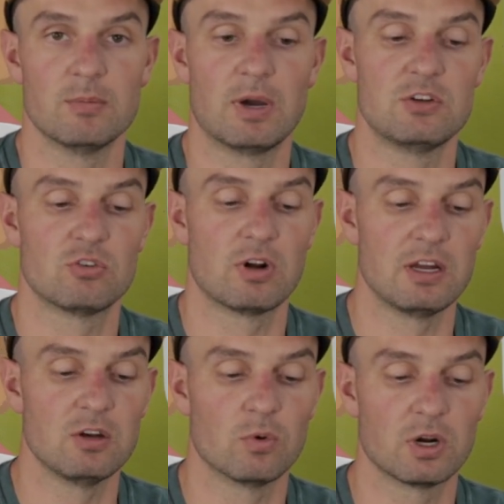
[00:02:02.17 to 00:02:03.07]
Am I
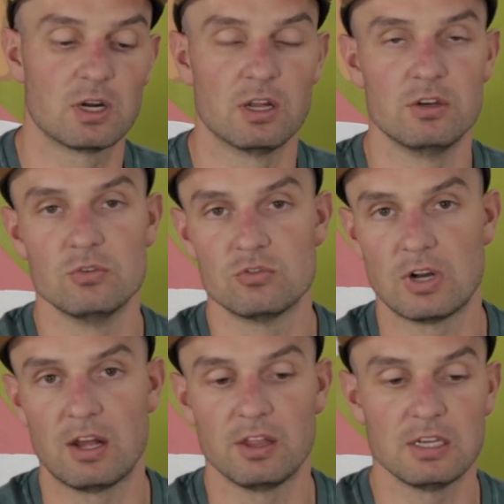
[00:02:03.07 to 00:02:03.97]
trying to work on
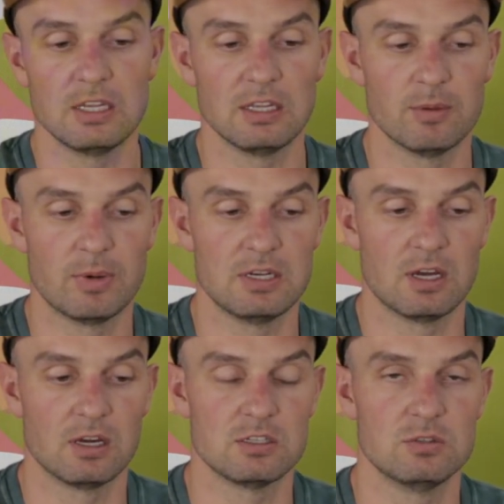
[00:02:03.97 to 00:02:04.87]
neutrality and get my
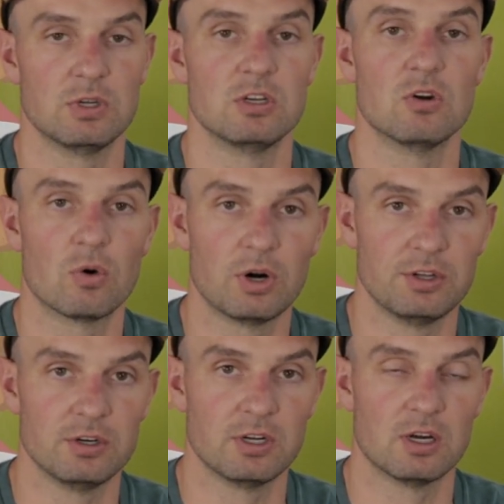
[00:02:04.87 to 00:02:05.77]
dog to ignore
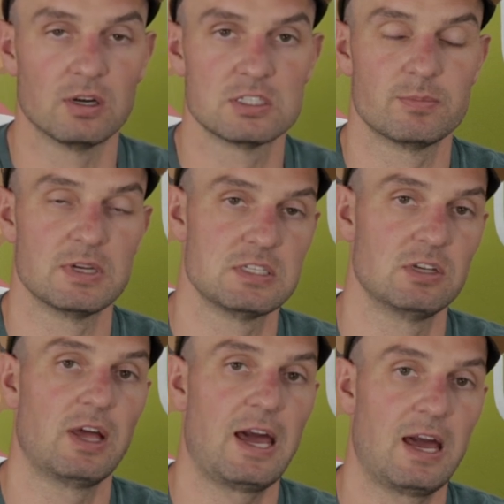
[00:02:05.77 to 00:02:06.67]
other dogs? Am I
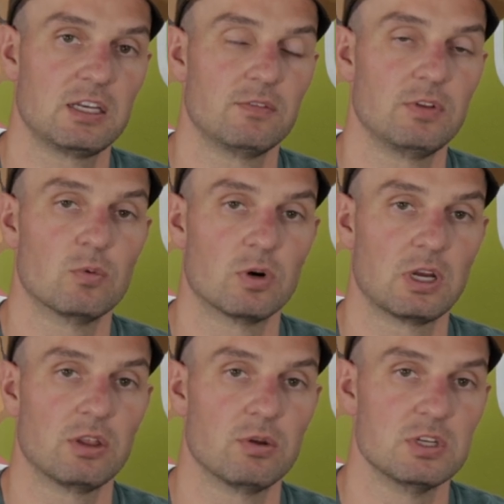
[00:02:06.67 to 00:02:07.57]
still actively
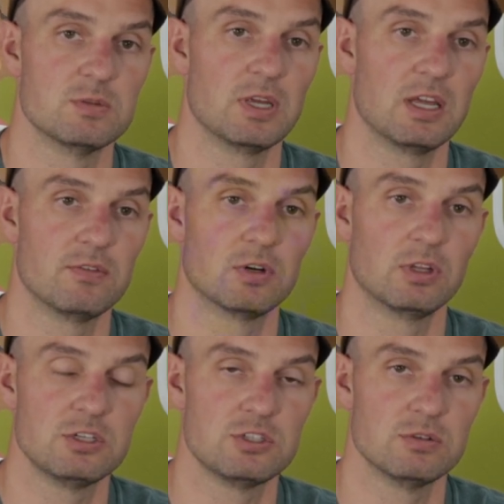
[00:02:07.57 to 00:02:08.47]
working through these
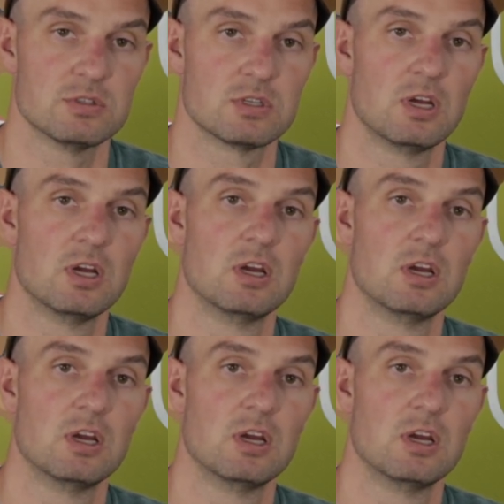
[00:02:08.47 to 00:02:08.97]
behavioral issues?